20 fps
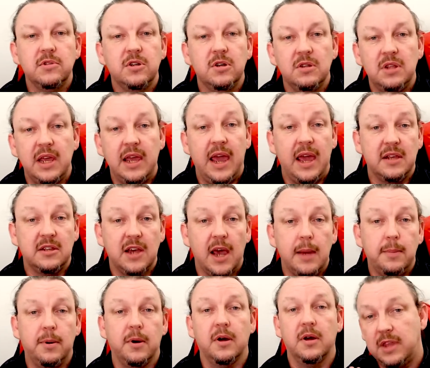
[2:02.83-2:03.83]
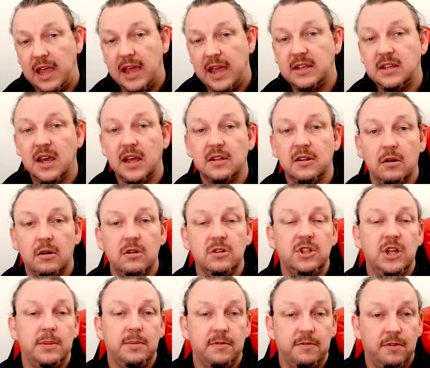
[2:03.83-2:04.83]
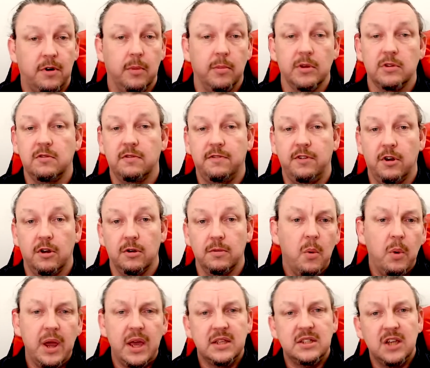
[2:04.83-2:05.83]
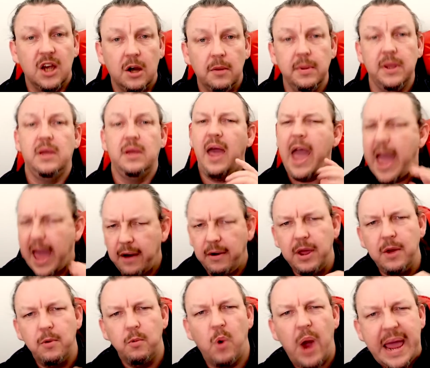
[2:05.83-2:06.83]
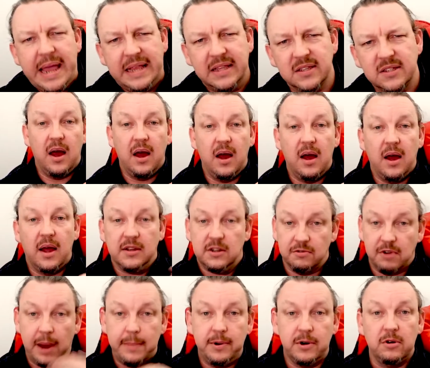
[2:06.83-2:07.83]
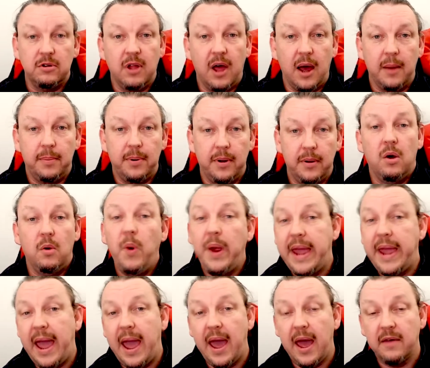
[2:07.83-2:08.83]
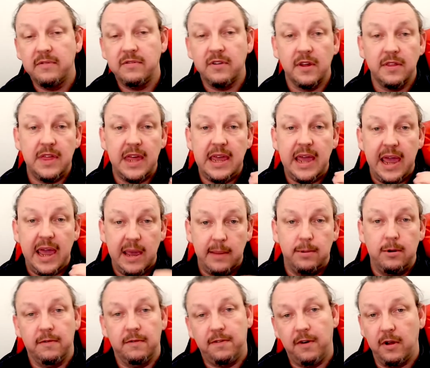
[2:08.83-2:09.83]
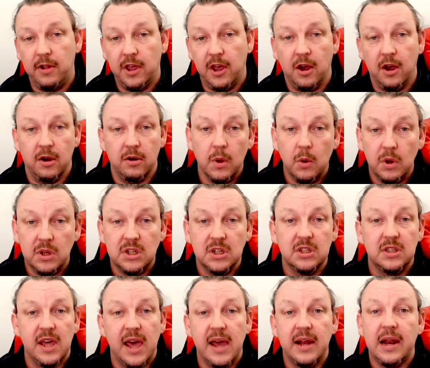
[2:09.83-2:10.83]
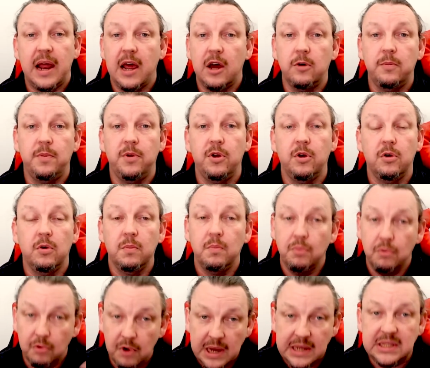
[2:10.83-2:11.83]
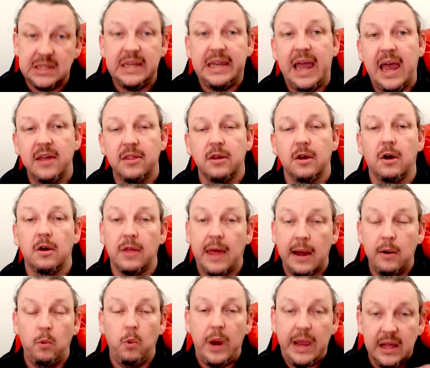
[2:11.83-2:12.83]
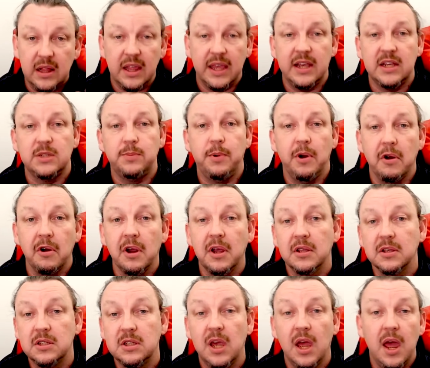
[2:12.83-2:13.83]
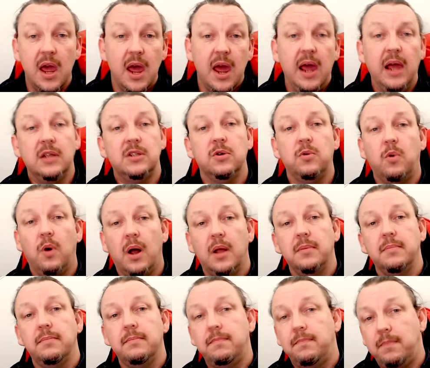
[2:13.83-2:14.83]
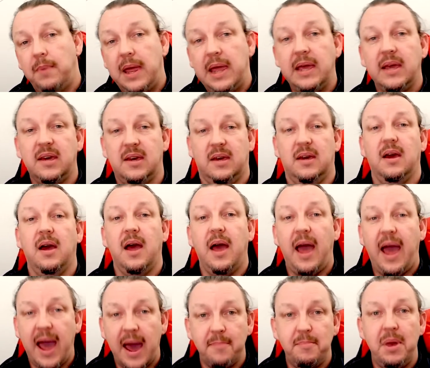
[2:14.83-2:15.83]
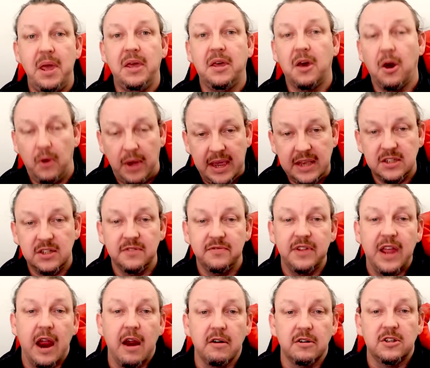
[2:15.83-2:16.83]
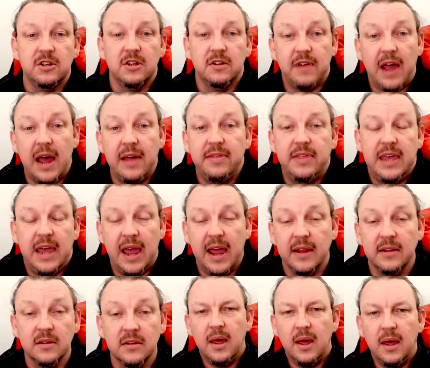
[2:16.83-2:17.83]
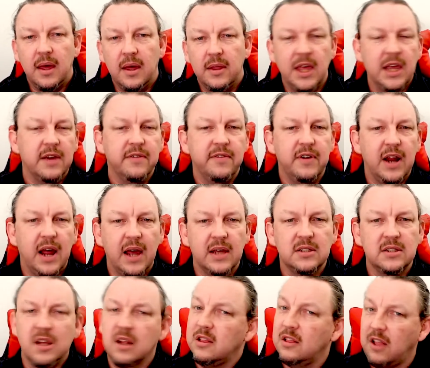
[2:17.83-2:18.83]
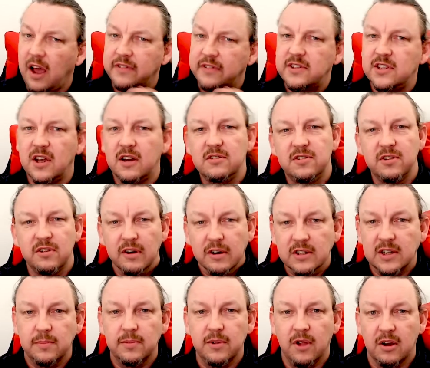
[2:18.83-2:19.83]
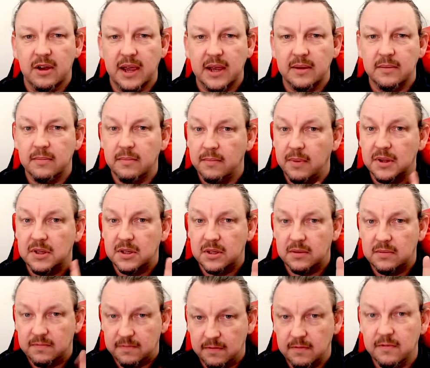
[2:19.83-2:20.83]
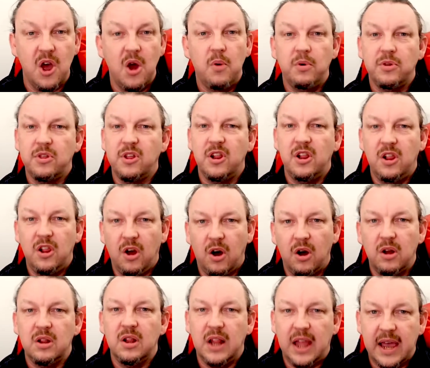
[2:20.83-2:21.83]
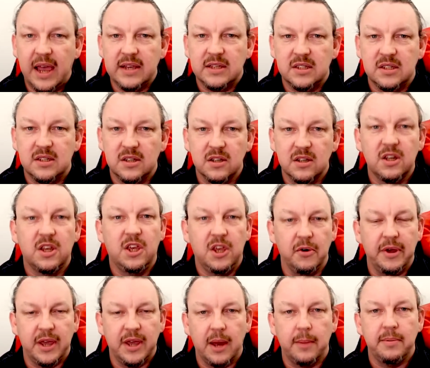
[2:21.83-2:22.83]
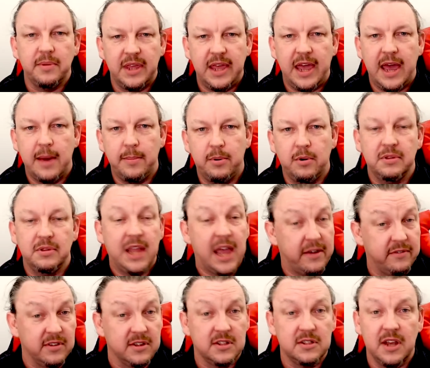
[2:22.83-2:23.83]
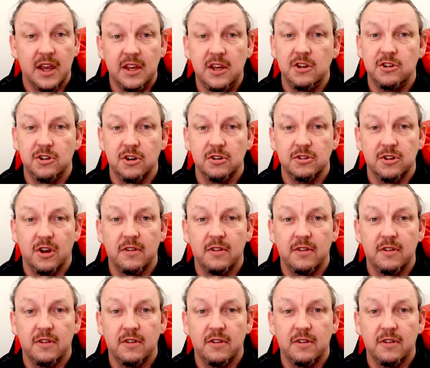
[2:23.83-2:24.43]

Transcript: to the e-taper, the e-technology performance review, where you tell me how it went. And to wrap it all up, we have the e-portfolio, which is there to help you bring together that weekly experience into one big, happy, cohesive narrative at the end. Think of it as lifestyle tourism blogging, but with a lot less queuing up at the airport and having to take your shoes